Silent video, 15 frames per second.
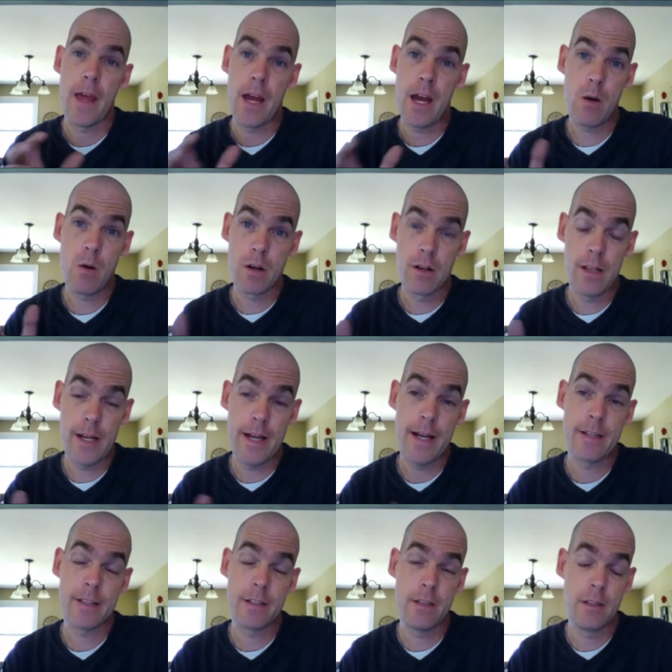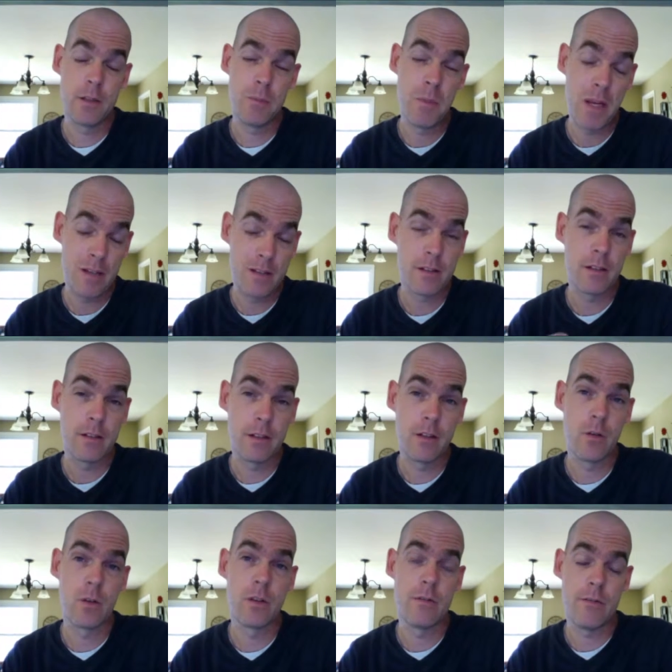Our class is basically
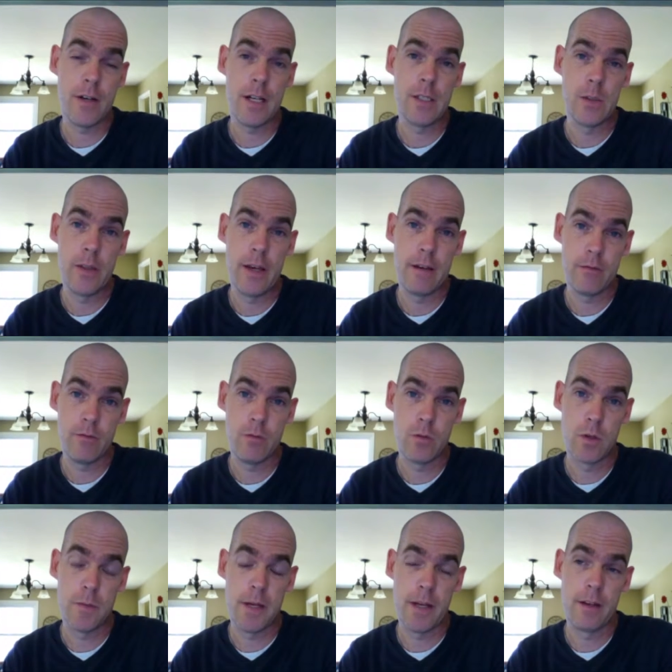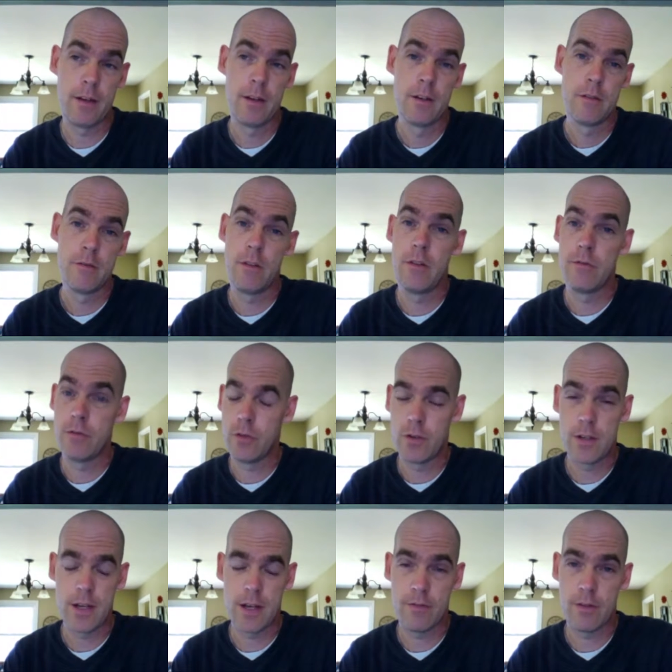going to follow that format. For the
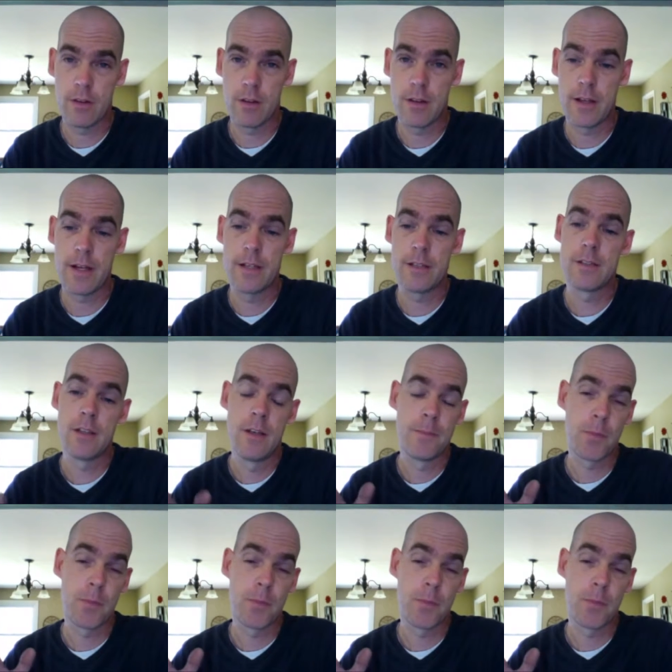first half of the class,